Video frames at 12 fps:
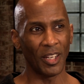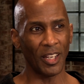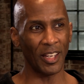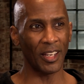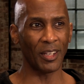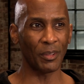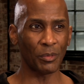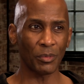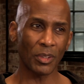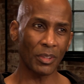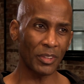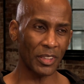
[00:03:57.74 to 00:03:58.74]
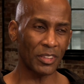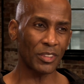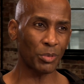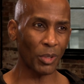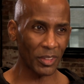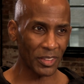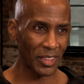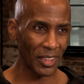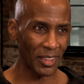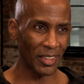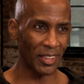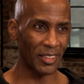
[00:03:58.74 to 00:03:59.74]
and we're going to get this work
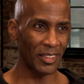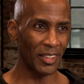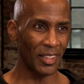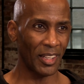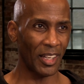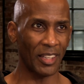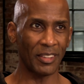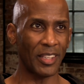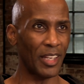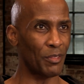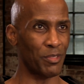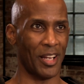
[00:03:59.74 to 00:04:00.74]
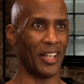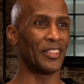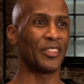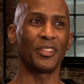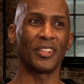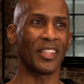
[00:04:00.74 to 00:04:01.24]
done. And they rise to the